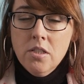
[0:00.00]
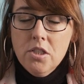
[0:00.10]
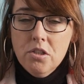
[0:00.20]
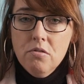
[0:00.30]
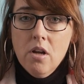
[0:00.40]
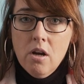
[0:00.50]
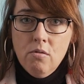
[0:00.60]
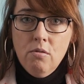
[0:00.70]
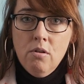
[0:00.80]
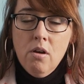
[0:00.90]
Did you
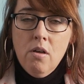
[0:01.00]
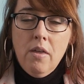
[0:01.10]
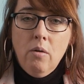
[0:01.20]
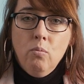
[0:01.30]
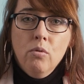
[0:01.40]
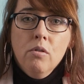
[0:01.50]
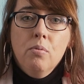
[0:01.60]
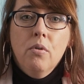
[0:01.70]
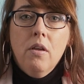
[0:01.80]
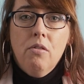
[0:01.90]
know that
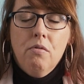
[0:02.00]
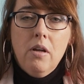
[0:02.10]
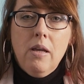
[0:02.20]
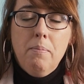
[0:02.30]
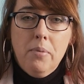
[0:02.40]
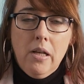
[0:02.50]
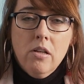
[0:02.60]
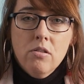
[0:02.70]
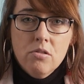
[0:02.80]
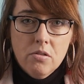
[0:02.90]
1.3
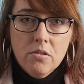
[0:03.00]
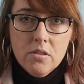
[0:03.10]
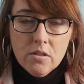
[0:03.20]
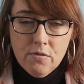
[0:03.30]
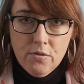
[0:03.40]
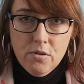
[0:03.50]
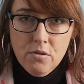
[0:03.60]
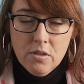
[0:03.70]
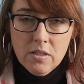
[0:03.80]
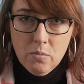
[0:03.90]
billion tonnes of
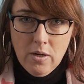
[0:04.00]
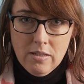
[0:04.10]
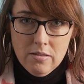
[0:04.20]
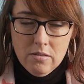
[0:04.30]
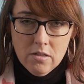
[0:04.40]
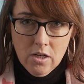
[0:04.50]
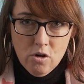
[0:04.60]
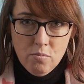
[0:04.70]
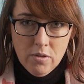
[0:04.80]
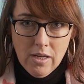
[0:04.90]
food is wasted
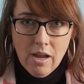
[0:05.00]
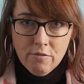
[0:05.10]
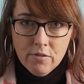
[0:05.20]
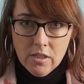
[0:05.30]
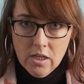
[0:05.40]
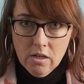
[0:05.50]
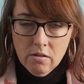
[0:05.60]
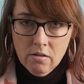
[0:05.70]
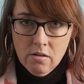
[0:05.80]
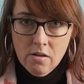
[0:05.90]
globally every year?
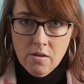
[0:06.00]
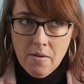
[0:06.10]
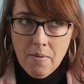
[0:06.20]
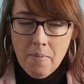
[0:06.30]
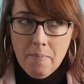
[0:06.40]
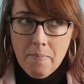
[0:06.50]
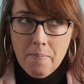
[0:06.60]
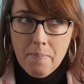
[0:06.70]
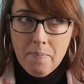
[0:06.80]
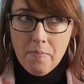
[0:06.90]

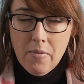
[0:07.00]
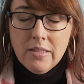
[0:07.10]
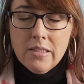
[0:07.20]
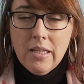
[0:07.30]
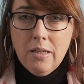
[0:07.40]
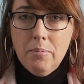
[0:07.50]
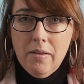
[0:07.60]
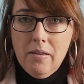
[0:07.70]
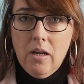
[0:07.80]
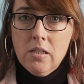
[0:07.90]
Let's think
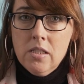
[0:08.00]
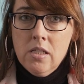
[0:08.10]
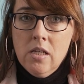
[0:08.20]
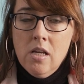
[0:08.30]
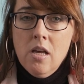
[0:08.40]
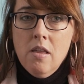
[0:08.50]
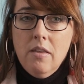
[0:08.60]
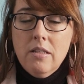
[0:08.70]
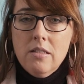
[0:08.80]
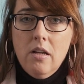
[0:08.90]
about that.
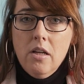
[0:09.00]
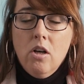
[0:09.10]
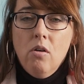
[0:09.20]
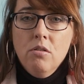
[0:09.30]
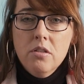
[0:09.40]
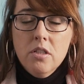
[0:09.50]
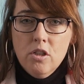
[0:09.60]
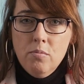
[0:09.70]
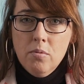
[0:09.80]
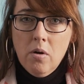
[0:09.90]
That's like going to the
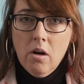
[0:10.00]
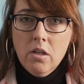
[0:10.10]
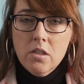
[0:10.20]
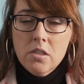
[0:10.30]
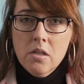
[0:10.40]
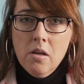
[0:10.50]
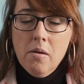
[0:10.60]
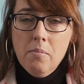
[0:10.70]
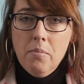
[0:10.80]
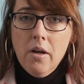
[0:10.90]
supermarket,
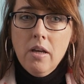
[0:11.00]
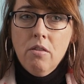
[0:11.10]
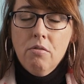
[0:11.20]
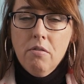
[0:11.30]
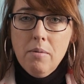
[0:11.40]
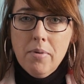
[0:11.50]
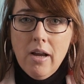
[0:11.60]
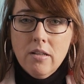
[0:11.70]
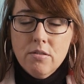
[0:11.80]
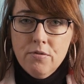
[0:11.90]
buying three
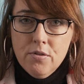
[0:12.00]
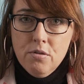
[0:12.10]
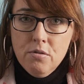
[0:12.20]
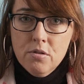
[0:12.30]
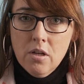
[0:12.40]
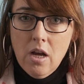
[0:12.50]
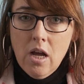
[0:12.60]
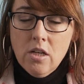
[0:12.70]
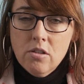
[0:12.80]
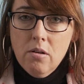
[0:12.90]
bags of food,
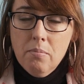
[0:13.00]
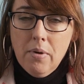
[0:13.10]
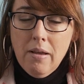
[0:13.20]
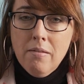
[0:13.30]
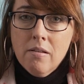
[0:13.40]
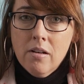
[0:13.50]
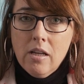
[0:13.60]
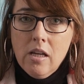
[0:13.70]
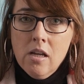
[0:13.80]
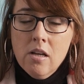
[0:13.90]
and
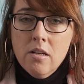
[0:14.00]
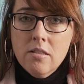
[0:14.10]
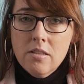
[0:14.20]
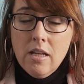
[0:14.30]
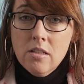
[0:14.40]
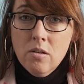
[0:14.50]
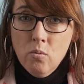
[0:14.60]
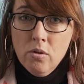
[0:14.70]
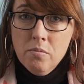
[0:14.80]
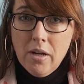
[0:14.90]
basically sending
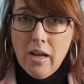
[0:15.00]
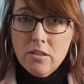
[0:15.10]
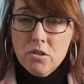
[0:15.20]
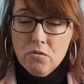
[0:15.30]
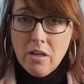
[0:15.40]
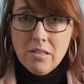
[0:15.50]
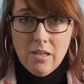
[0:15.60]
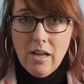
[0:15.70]
one bag straight to